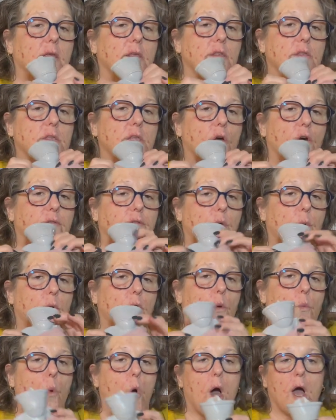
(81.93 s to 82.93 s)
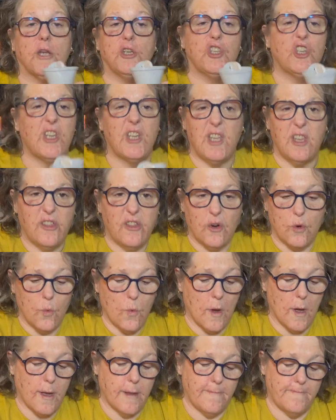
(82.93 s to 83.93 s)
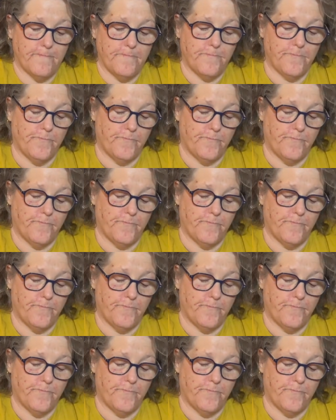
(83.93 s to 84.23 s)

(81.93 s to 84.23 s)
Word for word: So if you want to wash either one.